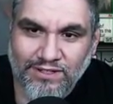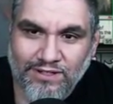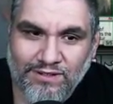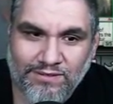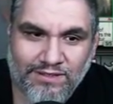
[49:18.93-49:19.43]

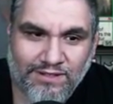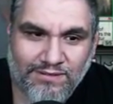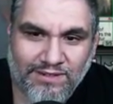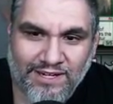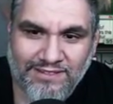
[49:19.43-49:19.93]
Oh
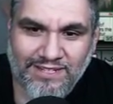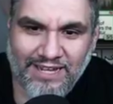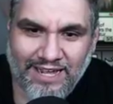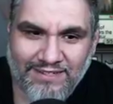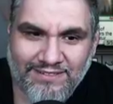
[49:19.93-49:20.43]
no, not a
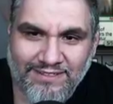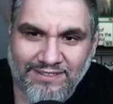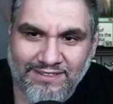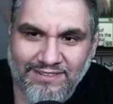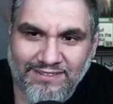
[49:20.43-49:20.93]

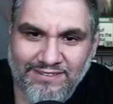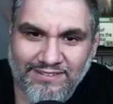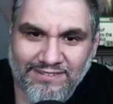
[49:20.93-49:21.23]
Tasigur.